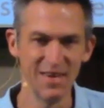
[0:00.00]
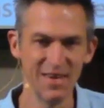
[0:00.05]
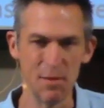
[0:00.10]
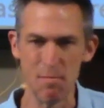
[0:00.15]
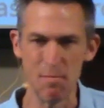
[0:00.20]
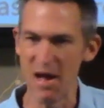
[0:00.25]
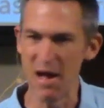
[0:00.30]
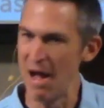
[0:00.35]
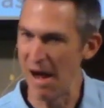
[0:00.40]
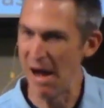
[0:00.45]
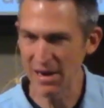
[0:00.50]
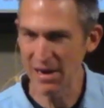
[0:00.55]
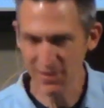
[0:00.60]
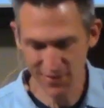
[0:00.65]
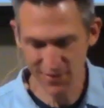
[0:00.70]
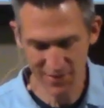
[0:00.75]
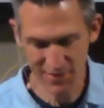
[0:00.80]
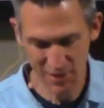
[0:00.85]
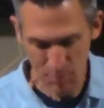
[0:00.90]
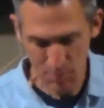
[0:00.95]
My
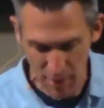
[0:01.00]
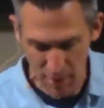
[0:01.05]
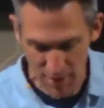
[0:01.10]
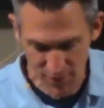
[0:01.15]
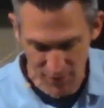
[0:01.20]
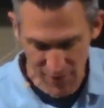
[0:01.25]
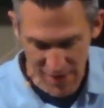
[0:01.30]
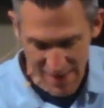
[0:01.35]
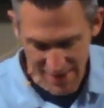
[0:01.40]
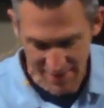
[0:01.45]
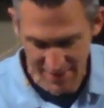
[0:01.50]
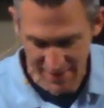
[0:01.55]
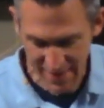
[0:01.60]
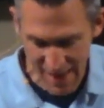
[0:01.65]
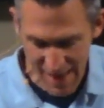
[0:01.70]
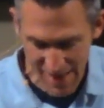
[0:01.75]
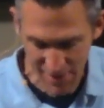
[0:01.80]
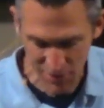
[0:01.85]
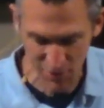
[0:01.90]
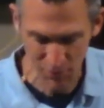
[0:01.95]
oxen and my fatted
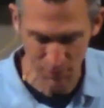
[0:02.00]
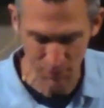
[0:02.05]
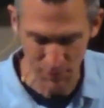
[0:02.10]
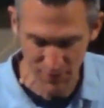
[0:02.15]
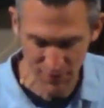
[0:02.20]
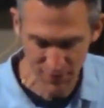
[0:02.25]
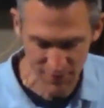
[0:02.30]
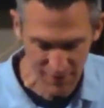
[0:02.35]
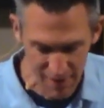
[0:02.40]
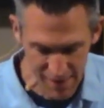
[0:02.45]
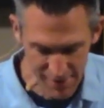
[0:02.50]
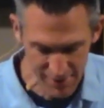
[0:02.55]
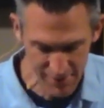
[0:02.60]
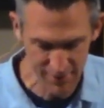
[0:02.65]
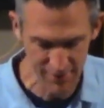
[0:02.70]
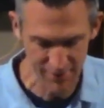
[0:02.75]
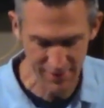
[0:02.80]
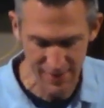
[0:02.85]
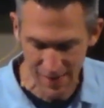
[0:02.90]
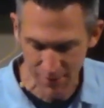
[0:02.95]
cattle have been slaughtered
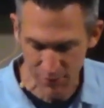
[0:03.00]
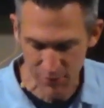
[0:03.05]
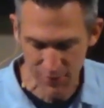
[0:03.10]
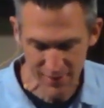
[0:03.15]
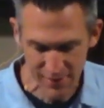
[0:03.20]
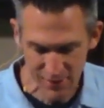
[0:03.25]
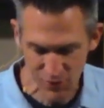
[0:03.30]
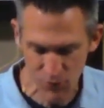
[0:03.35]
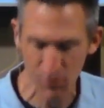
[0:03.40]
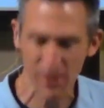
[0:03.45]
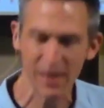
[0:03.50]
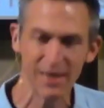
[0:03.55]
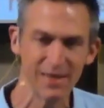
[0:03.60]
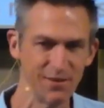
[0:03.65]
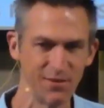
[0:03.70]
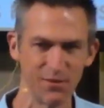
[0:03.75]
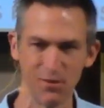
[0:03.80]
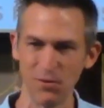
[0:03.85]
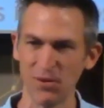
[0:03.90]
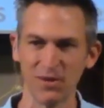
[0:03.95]
and everything's ready,
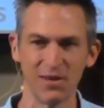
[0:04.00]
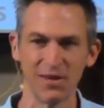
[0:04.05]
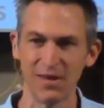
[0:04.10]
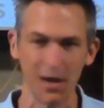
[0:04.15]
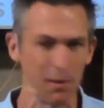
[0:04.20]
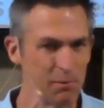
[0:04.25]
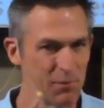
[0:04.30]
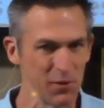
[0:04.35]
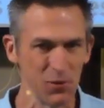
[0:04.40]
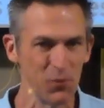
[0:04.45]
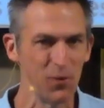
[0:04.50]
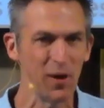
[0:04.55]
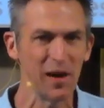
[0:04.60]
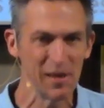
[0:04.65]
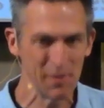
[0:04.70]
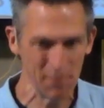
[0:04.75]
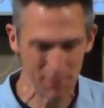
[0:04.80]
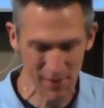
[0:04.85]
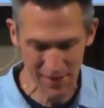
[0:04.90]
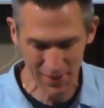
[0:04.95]
so come to the
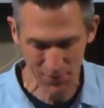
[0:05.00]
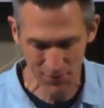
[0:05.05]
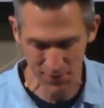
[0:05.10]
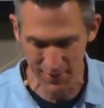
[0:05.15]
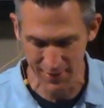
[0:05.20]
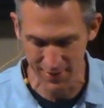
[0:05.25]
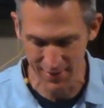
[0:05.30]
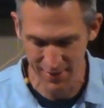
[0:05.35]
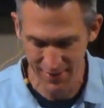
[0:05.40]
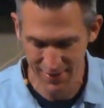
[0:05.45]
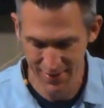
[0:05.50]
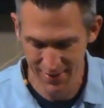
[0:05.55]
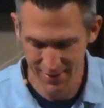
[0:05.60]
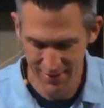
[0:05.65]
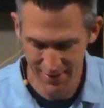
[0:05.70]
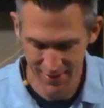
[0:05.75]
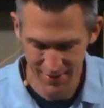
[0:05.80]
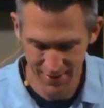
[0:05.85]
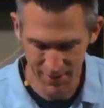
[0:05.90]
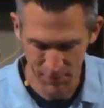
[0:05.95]
wedding banquet.
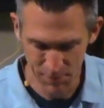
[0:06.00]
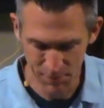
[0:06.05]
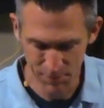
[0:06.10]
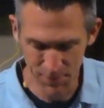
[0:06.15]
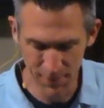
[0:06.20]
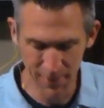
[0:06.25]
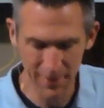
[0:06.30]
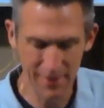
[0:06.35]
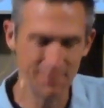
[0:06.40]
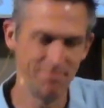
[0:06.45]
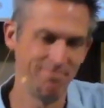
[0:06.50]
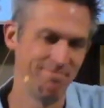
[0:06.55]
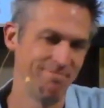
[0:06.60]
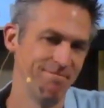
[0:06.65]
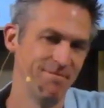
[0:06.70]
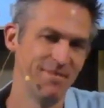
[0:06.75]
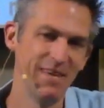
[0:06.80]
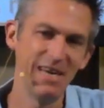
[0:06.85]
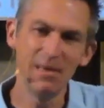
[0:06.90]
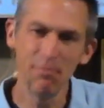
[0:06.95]
But
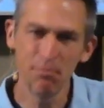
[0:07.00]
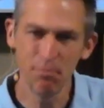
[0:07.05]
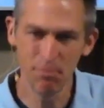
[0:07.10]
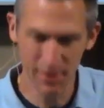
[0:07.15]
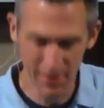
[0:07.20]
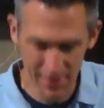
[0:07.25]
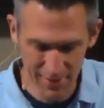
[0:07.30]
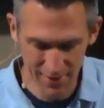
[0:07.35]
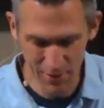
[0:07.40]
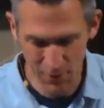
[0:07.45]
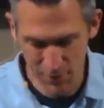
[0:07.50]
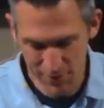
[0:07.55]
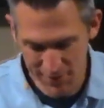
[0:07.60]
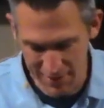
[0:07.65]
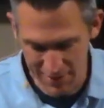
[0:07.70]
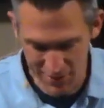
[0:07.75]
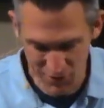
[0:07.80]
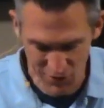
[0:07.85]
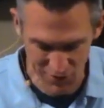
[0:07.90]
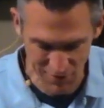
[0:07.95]
they paid no
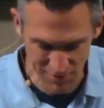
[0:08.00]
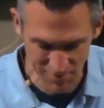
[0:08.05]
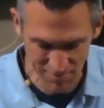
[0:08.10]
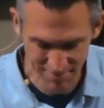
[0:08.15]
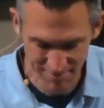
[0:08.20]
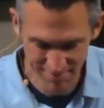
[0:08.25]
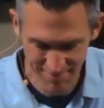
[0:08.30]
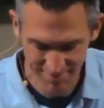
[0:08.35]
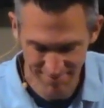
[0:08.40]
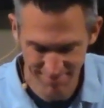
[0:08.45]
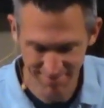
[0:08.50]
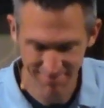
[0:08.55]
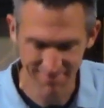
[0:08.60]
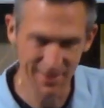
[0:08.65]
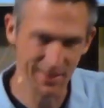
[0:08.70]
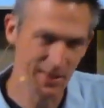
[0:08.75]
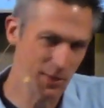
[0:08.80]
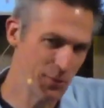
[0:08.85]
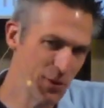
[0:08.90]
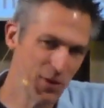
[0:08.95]
attention
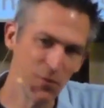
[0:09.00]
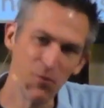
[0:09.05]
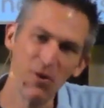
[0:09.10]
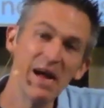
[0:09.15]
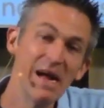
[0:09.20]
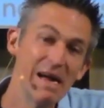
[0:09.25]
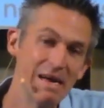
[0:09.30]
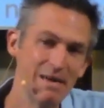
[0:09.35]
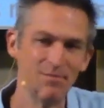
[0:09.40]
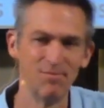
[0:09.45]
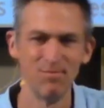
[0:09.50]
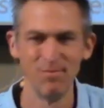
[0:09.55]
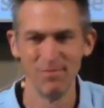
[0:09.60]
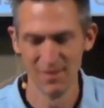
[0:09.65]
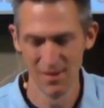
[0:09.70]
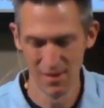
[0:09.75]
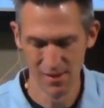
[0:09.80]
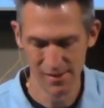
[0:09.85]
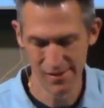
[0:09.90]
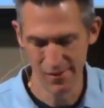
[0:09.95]
and they went away.
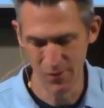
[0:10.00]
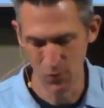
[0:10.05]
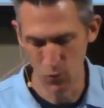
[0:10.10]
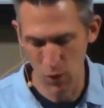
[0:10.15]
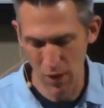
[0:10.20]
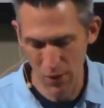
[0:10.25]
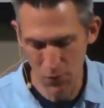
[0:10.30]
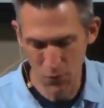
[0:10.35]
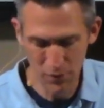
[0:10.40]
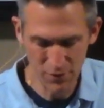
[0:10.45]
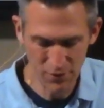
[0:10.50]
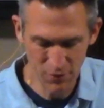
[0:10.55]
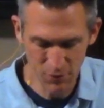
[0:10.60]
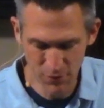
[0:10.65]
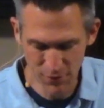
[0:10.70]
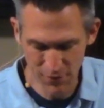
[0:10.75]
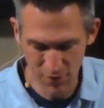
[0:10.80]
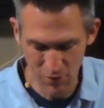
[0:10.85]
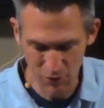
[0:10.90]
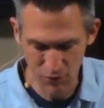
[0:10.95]
One went to
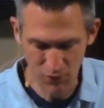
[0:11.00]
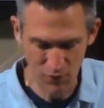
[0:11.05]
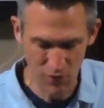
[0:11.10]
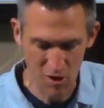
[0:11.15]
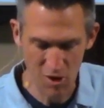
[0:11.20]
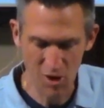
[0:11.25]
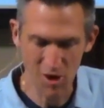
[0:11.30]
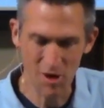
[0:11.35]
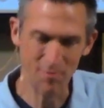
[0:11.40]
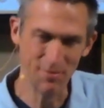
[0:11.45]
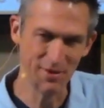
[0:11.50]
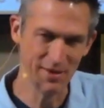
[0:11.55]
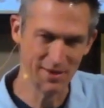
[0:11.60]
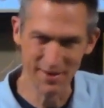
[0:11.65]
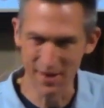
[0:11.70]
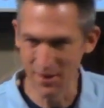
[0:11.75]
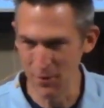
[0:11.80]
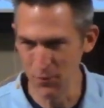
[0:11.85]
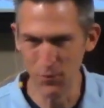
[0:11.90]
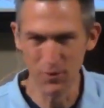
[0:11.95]
his own farm and
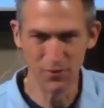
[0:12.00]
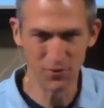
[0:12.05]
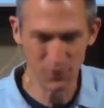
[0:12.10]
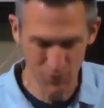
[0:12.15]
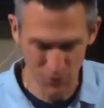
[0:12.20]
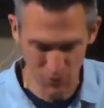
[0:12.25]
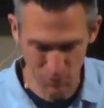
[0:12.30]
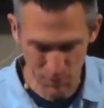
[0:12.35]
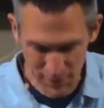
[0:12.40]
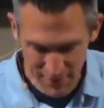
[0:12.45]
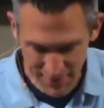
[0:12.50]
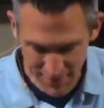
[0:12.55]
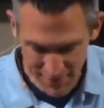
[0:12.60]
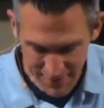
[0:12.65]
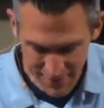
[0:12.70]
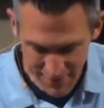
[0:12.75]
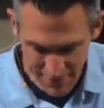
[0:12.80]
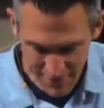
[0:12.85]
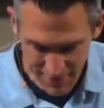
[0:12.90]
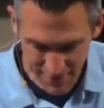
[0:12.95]
another went to his
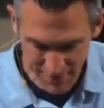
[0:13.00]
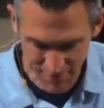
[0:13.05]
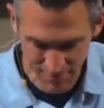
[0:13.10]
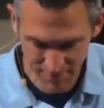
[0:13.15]
business.